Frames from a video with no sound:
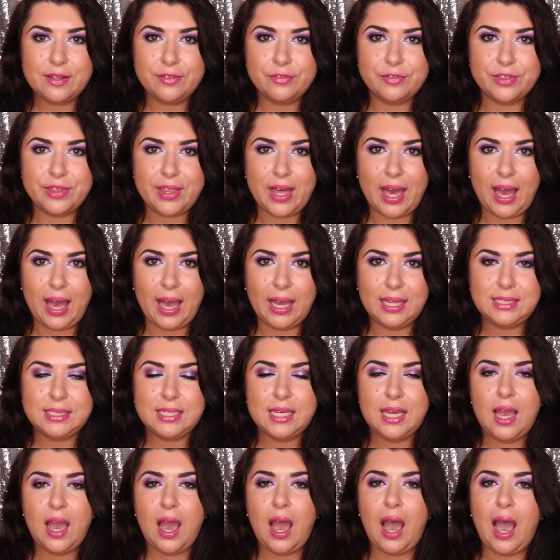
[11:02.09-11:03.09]
of that,
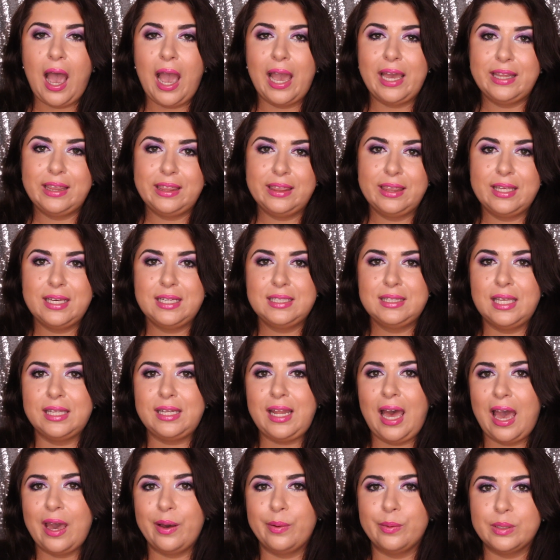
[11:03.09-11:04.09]
I think
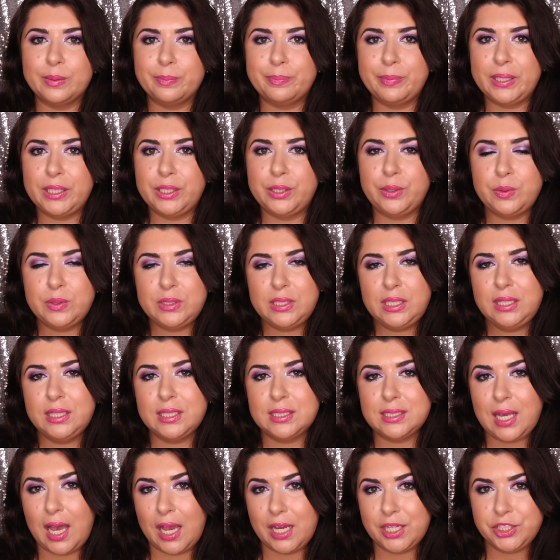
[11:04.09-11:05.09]
that I will be using
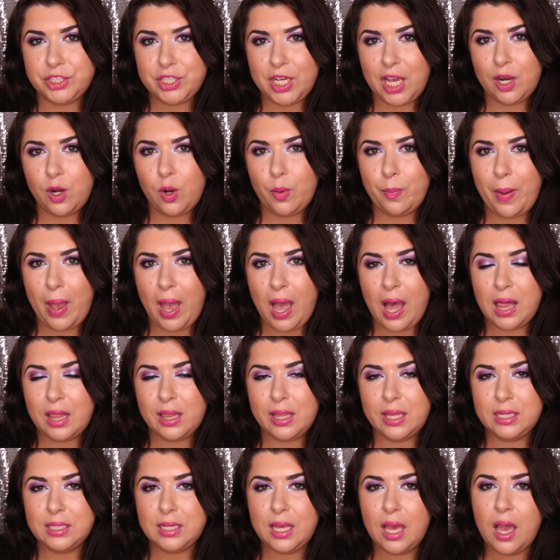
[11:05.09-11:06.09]
this eyeshadow
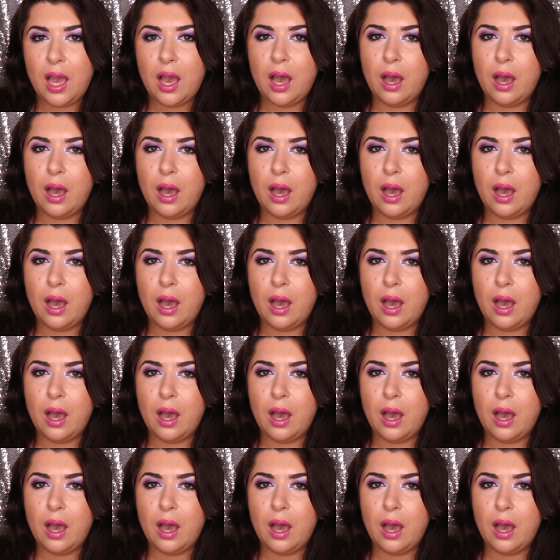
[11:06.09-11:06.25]
palette